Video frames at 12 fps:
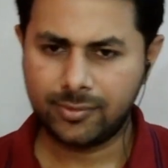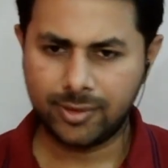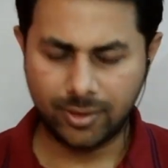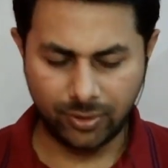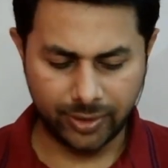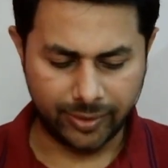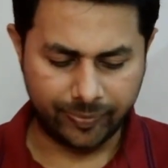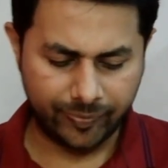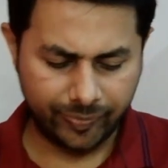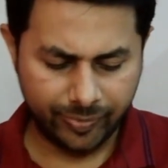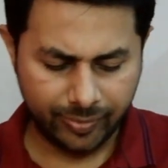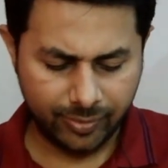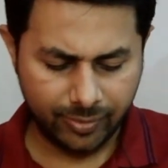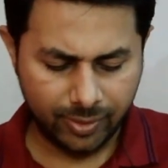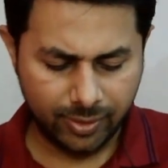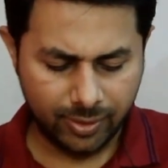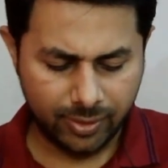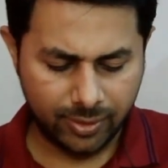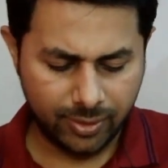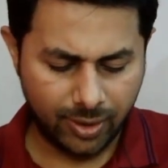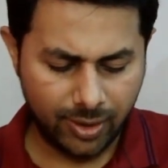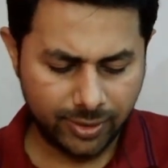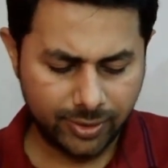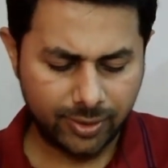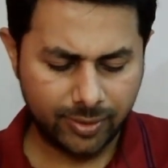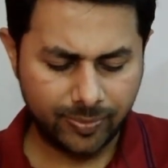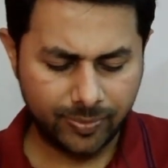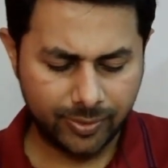Okay. Cos of